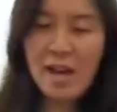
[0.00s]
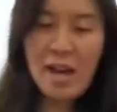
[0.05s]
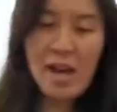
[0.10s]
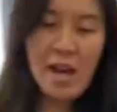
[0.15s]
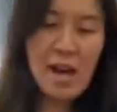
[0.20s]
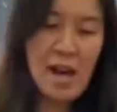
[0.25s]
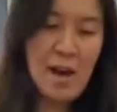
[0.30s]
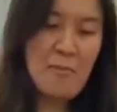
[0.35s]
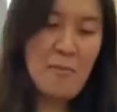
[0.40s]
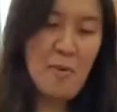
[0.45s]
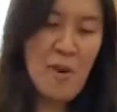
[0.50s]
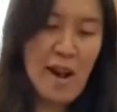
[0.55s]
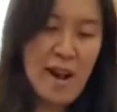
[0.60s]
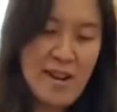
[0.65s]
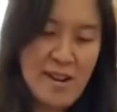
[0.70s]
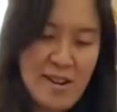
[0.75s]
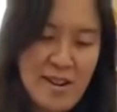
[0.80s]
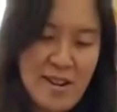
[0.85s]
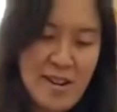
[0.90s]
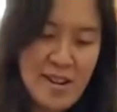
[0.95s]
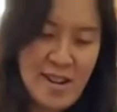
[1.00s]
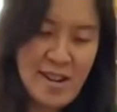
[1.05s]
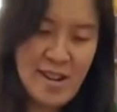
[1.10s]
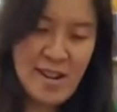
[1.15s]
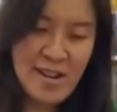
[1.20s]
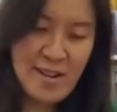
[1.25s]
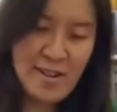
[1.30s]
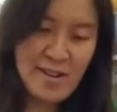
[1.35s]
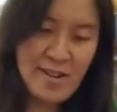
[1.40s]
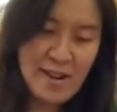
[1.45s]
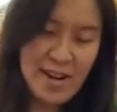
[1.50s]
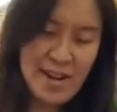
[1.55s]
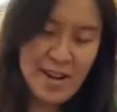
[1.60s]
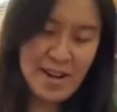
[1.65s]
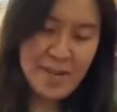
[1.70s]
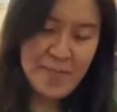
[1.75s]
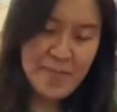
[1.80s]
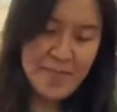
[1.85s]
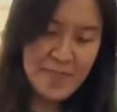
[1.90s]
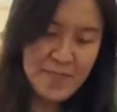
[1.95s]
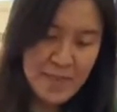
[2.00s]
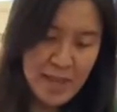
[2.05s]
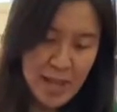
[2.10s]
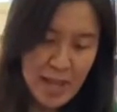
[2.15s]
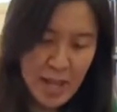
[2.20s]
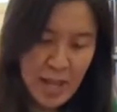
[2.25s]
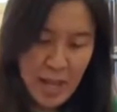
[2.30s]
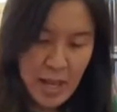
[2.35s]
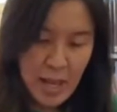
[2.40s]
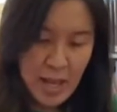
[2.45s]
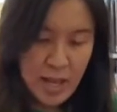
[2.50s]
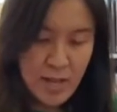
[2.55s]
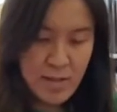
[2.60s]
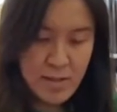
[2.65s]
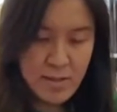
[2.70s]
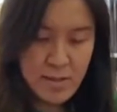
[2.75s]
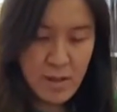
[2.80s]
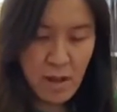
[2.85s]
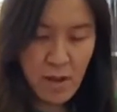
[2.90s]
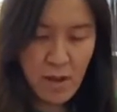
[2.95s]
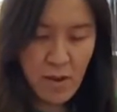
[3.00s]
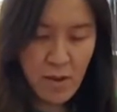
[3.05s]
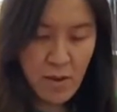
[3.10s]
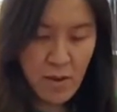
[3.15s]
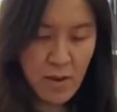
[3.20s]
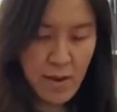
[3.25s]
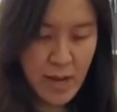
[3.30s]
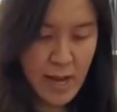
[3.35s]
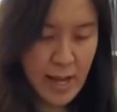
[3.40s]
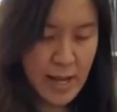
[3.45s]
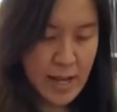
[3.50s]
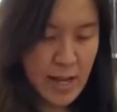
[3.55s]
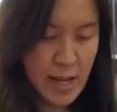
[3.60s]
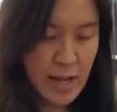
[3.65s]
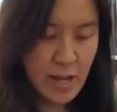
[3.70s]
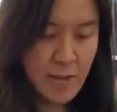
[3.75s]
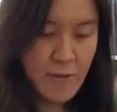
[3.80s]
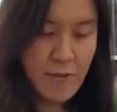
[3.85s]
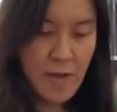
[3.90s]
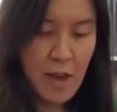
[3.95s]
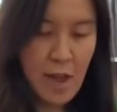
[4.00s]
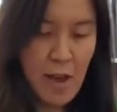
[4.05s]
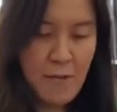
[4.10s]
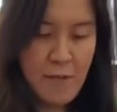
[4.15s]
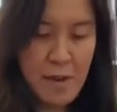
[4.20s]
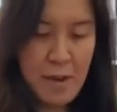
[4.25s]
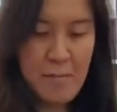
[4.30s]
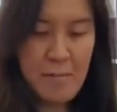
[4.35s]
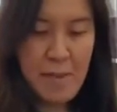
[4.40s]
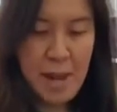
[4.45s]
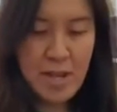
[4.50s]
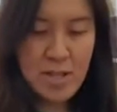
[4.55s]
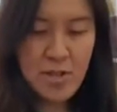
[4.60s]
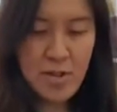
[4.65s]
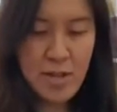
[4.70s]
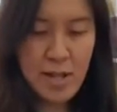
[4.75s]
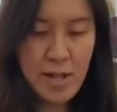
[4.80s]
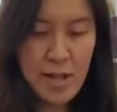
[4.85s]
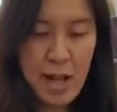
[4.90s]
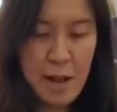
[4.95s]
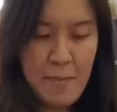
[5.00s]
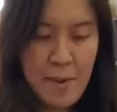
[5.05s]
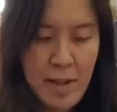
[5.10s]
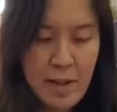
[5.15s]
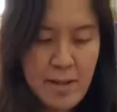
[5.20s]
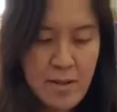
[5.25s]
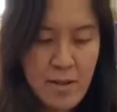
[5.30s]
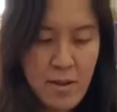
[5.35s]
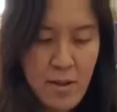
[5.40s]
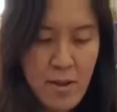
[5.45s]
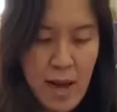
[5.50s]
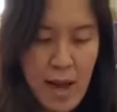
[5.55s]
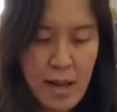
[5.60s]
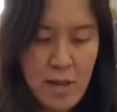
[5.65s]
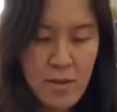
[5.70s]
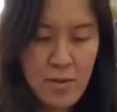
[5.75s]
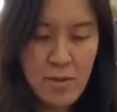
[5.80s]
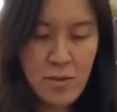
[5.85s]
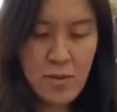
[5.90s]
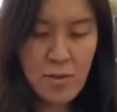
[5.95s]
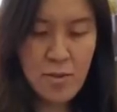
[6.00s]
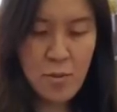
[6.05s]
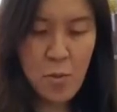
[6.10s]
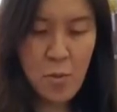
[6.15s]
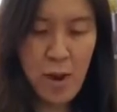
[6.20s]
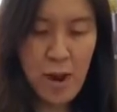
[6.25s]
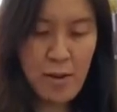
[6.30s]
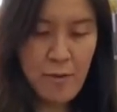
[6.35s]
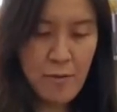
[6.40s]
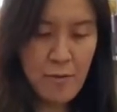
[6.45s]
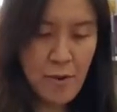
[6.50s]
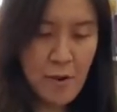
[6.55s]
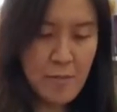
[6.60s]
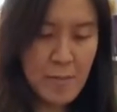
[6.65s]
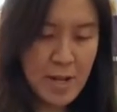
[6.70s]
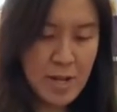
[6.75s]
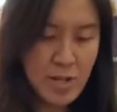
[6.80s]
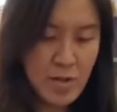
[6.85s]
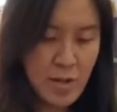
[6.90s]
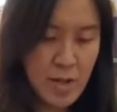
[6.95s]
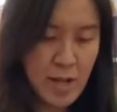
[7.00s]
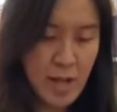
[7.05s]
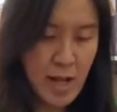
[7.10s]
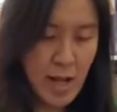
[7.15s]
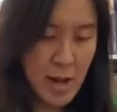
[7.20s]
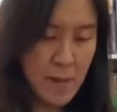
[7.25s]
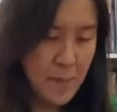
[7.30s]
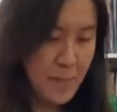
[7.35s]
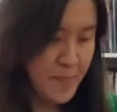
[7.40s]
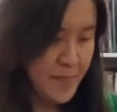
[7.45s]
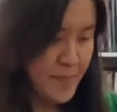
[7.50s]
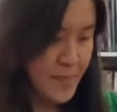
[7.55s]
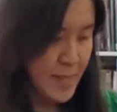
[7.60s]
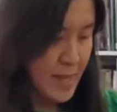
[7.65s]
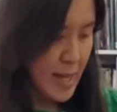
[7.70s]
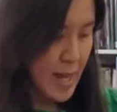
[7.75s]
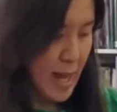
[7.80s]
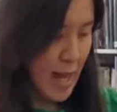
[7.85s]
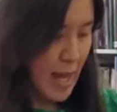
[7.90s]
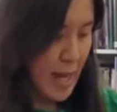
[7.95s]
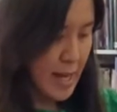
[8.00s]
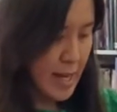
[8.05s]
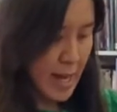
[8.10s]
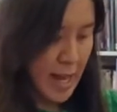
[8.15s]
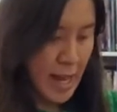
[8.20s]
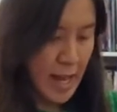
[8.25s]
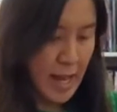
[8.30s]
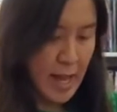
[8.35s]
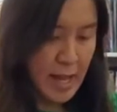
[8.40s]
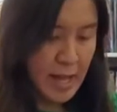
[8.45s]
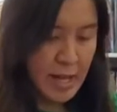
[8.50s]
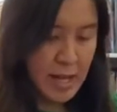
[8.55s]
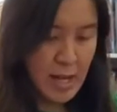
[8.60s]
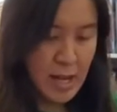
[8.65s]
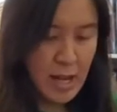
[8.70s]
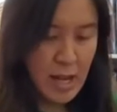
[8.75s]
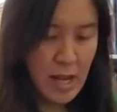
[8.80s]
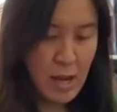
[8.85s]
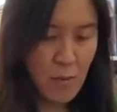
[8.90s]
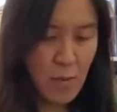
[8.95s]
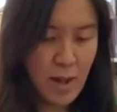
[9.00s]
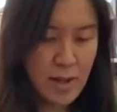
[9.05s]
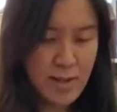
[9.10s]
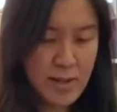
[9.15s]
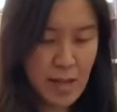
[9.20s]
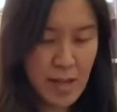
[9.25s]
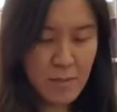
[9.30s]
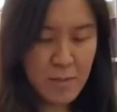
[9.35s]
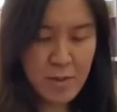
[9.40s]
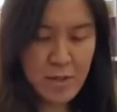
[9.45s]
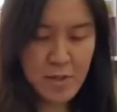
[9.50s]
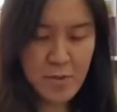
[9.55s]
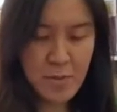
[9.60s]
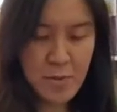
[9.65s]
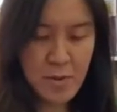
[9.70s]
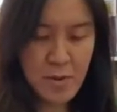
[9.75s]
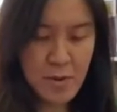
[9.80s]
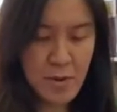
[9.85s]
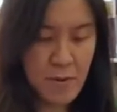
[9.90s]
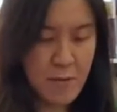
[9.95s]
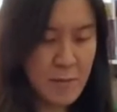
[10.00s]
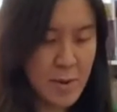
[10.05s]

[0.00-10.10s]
um, water. All right. So, and then if you have a measuring cup like so, I use one fourth measuring cup, and then one tablespoon of